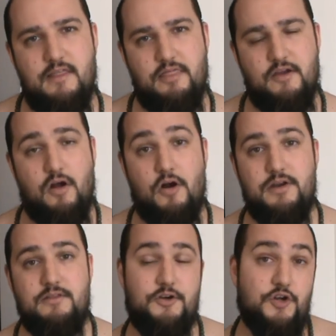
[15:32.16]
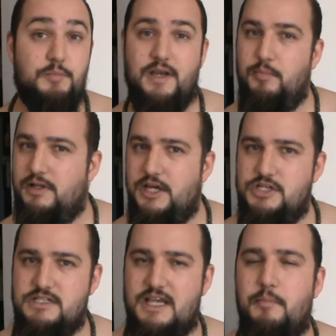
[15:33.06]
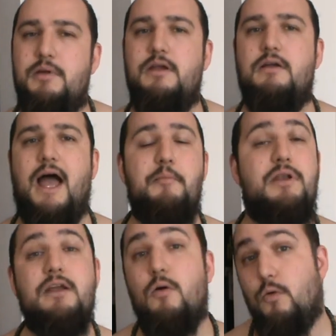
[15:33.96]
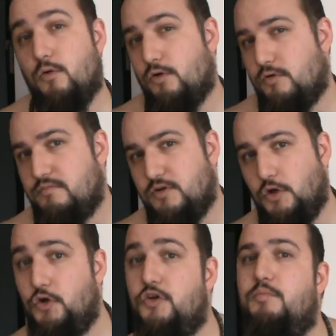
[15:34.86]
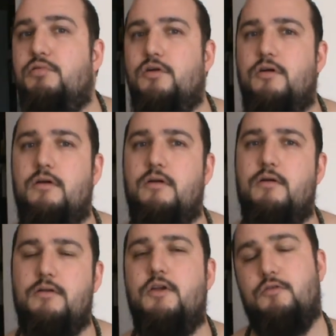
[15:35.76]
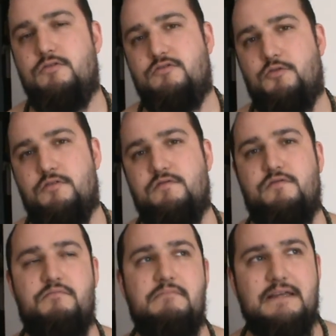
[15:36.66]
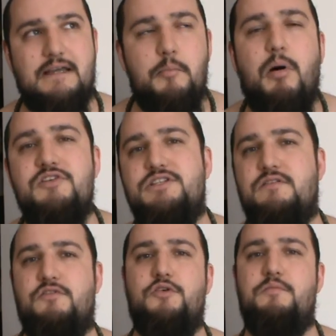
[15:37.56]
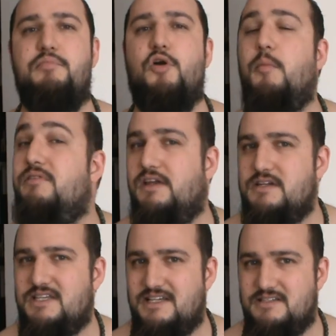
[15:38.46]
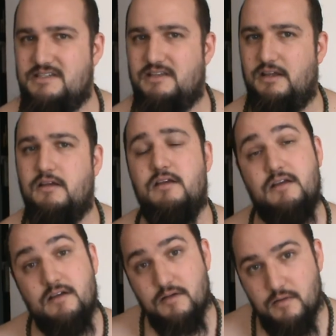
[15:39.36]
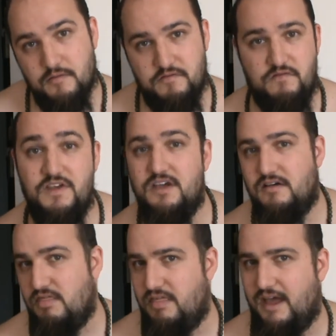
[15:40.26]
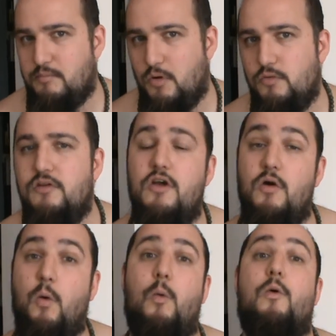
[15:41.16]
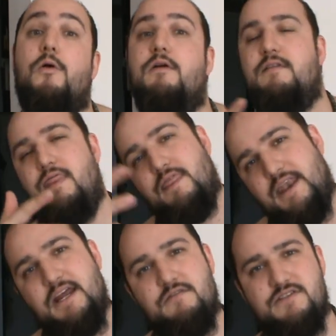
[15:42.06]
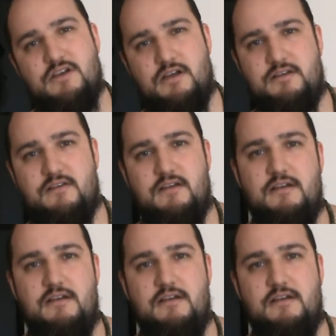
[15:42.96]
there are either good manipulations happening or good, sort of positive good promptings existing via that mode, or the negative side.